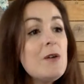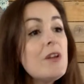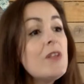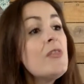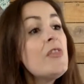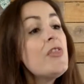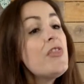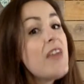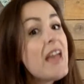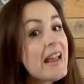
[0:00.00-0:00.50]
can
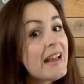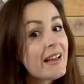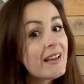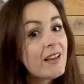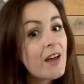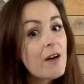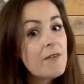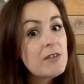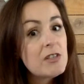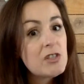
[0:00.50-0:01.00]

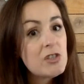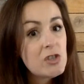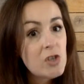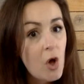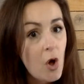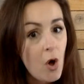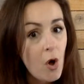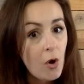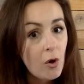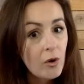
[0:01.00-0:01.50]
think of a
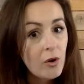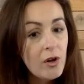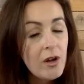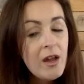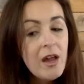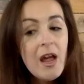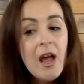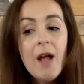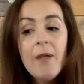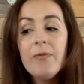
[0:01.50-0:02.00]
song
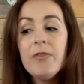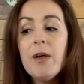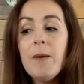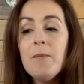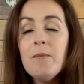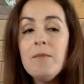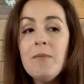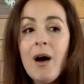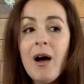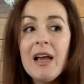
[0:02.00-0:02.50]

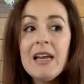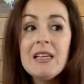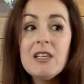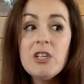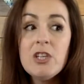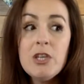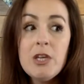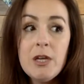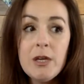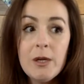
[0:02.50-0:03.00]
that might
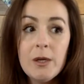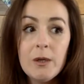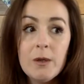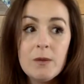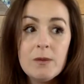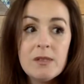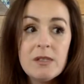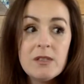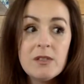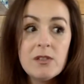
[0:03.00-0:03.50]

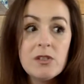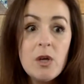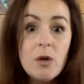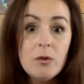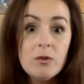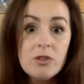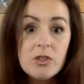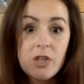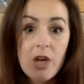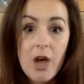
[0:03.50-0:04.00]
use
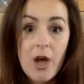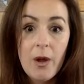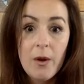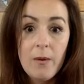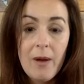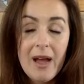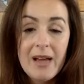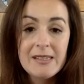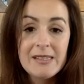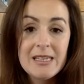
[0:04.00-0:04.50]
salt
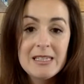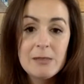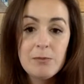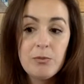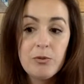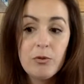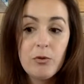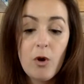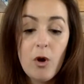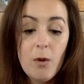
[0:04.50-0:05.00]
dough as its
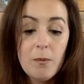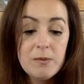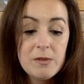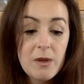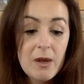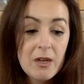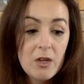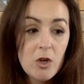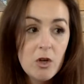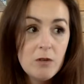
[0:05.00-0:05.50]
prop,
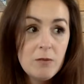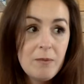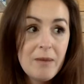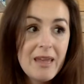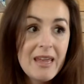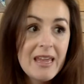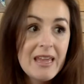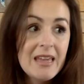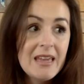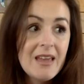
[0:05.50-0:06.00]
so it could
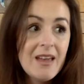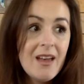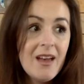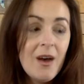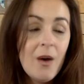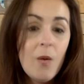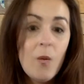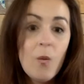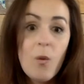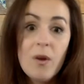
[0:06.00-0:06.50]
be
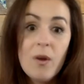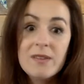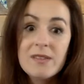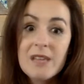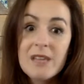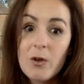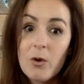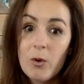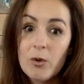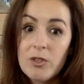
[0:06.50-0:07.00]

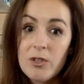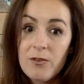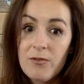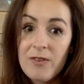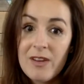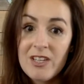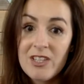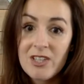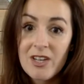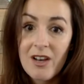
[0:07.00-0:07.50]
Once I Caught a
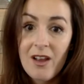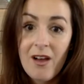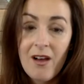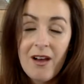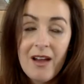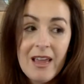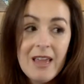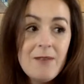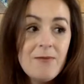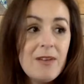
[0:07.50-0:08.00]
Fish
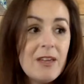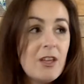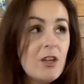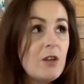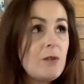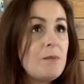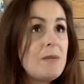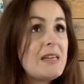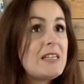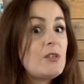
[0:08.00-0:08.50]
Alive, it
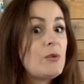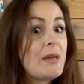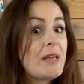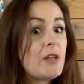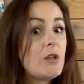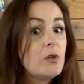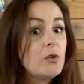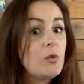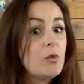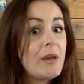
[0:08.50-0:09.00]
could be
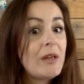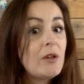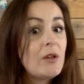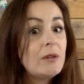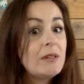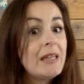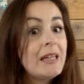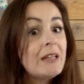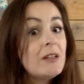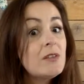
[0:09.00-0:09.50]
Twinkle,
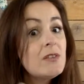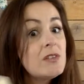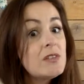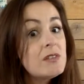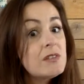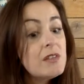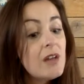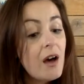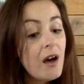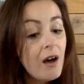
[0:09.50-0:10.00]
Twinkle, Little
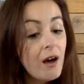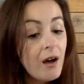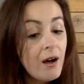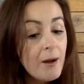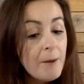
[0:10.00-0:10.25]
Star.